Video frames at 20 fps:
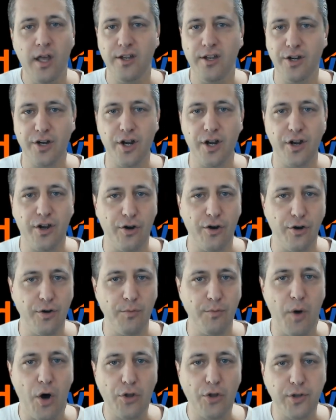You're going to
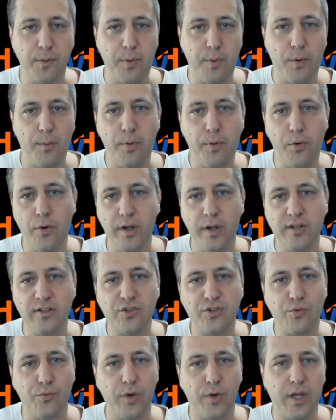earn multiple
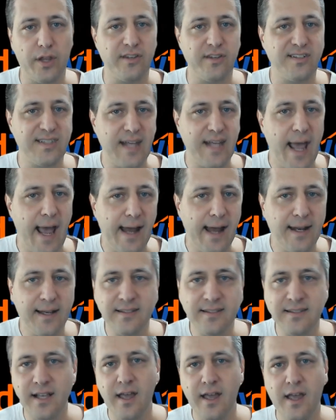points with
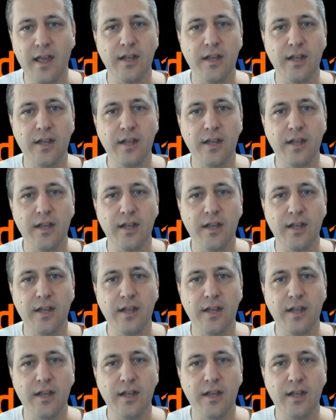status.